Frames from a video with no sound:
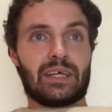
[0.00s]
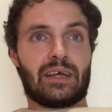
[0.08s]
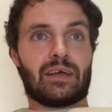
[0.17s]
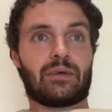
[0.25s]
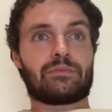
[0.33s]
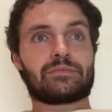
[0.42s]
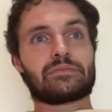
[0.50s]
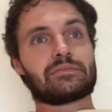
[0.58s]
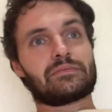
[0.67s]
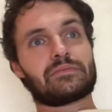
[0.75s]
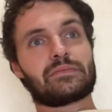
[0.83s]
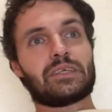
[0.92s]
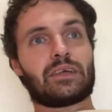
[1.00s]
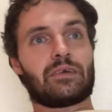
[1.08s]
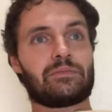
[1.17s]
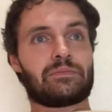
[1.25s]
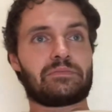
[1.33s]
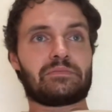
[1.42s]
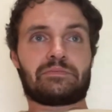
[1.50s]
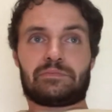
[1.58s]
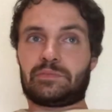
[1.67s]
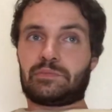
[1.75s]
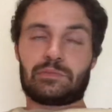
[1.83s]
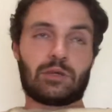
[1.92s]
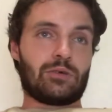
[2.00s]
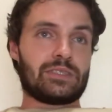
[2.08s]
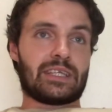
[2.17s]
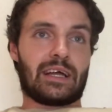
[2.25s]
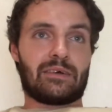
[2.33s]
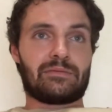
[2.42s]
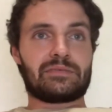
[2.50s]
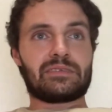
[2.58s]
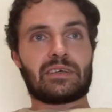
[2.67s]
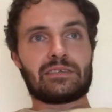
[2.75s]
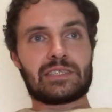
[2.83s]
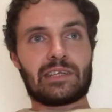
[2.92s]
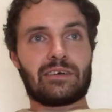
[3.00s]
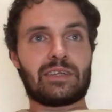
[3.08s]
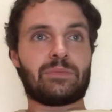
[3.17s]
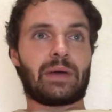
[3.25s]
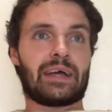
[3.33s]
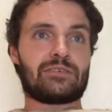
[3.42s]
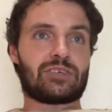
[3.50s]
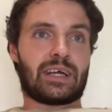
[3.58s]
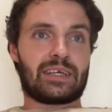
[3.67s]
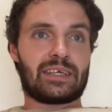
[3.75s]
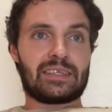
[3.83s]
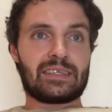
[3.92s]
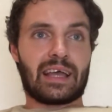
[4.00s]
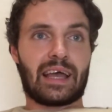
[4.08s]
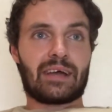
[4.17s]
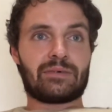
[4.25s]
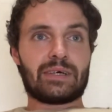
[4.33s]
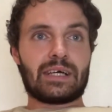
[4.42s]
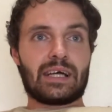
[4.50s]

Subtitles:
You know, Lloyd's now, slightly backtracking now.